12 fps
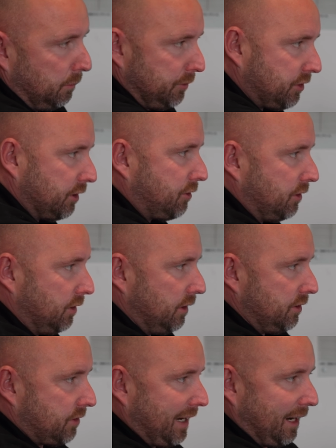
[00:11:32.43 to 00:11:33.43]
We've
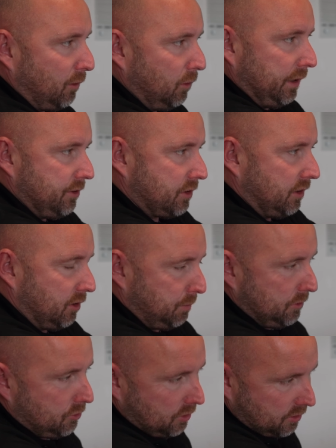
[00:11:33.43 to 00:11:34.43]
synchronized how long each car's
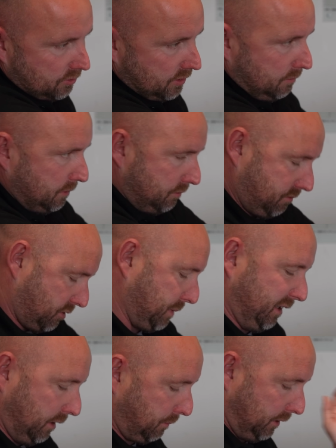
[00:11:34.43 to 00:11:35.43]
been charging, and we've
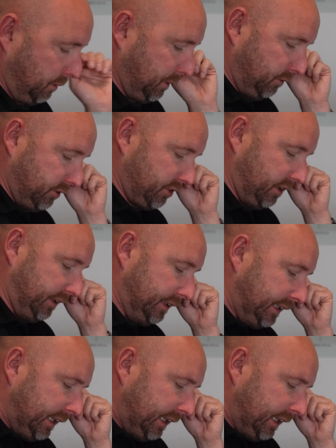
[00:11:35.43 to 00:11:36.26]
sped it up a little bit, obviously.